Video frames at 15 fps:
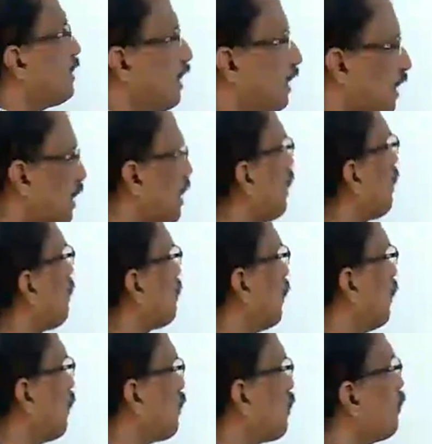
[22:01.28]
equal
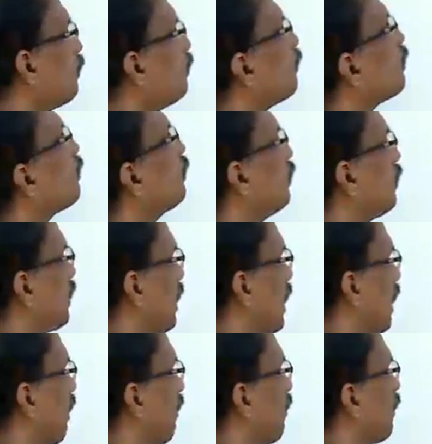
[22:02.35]
to root of
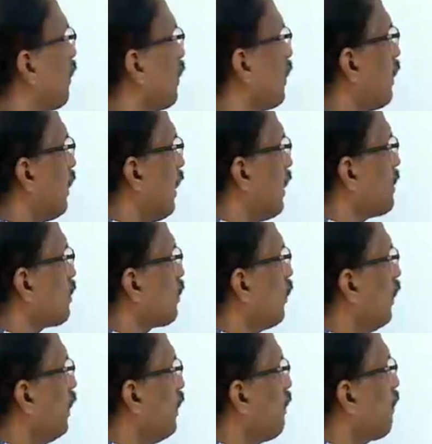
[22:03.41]
a square
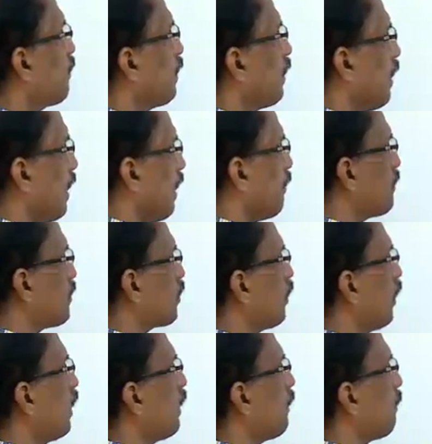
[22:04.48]
m square
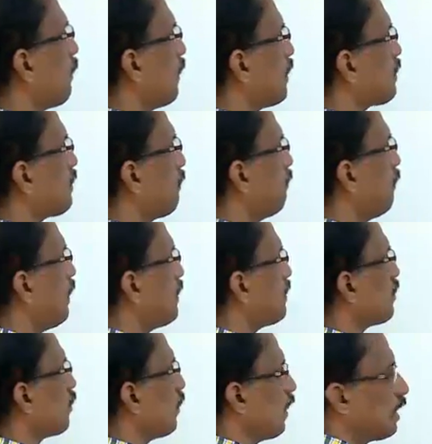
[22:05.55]
plus b
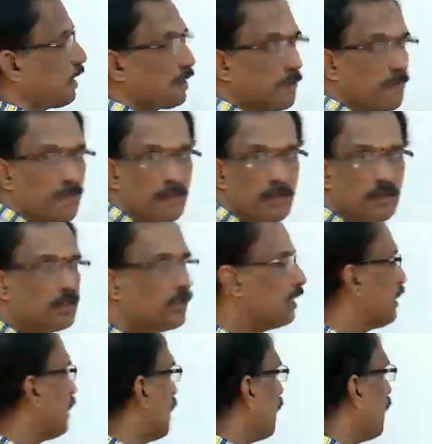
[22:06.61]
square. Yeah,
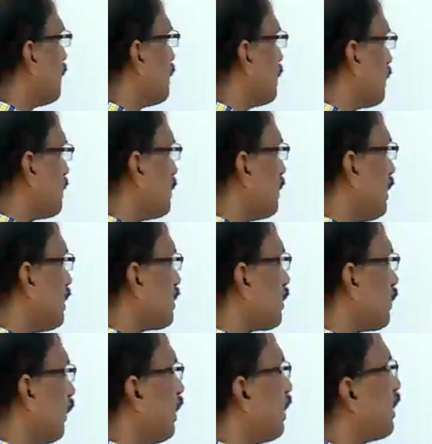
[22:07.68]
c square
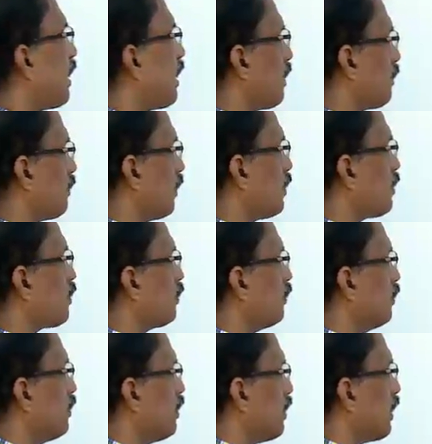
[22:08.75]
equal to
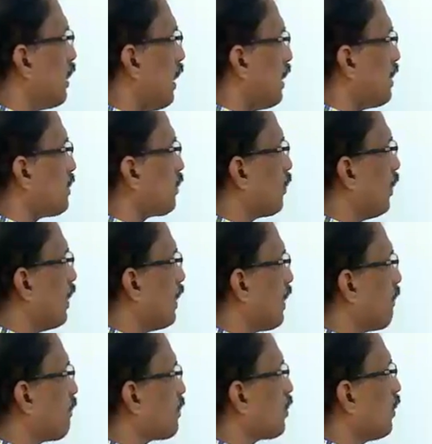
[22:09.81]
a square m
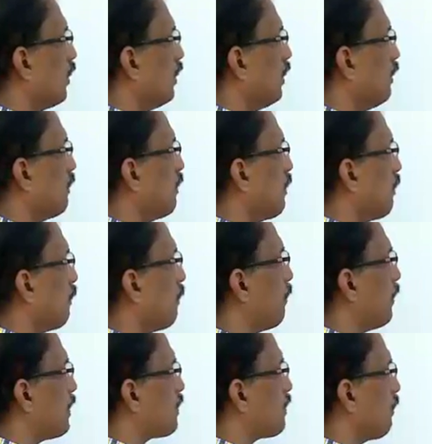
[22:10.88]
square plus a
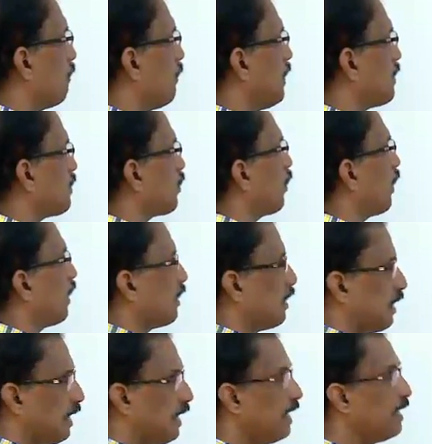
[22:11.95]
b square.
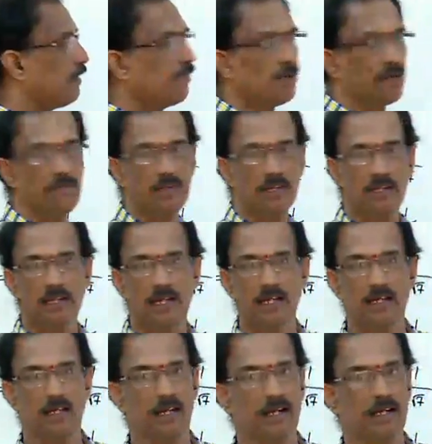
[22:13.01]
Anyway, we can
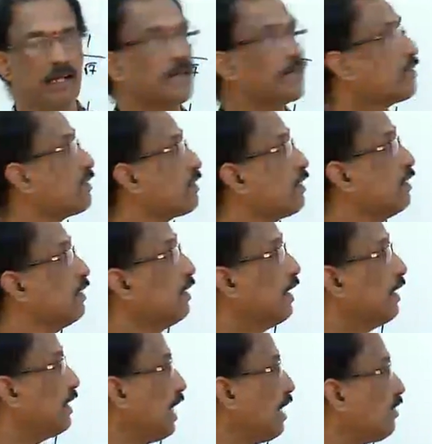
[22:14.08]
write it. Now
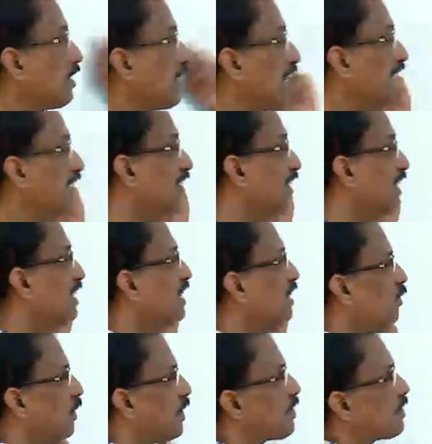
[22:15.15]
here the equation
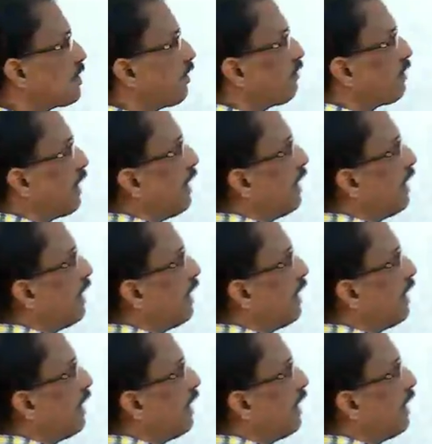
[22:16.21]
of the ellipse